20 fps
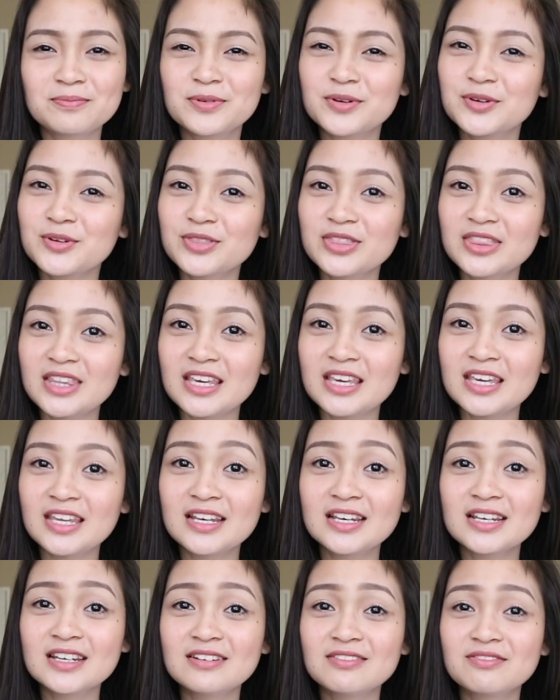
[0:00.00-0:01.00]

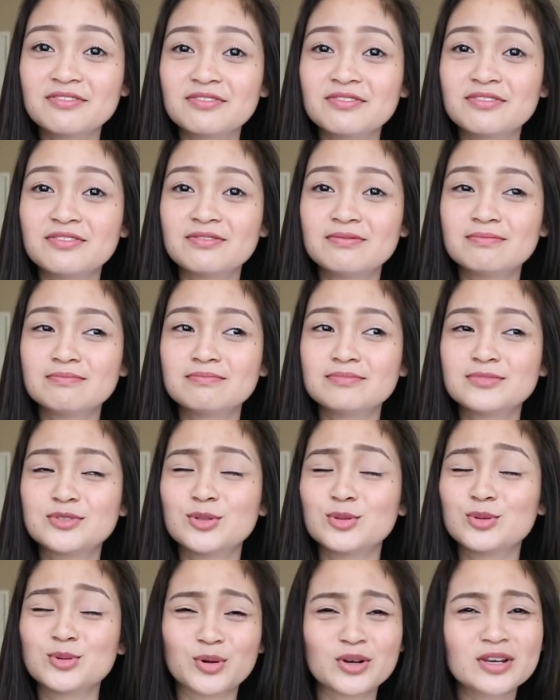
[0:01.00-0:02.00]
routine
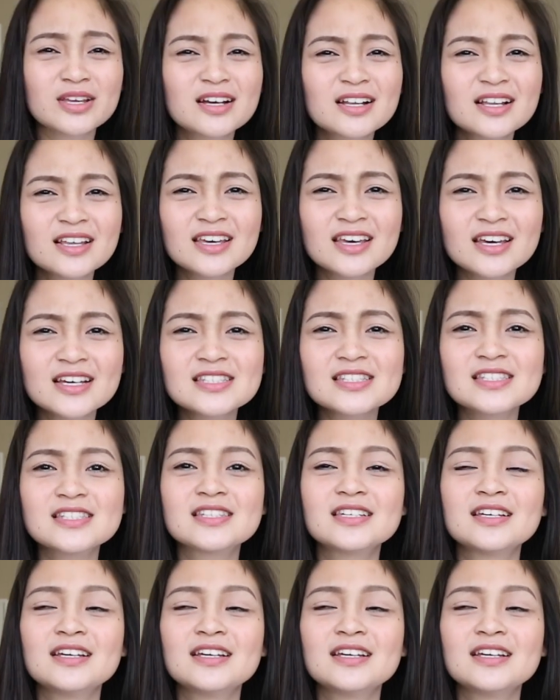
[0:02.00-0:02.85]
tutorial, I guess,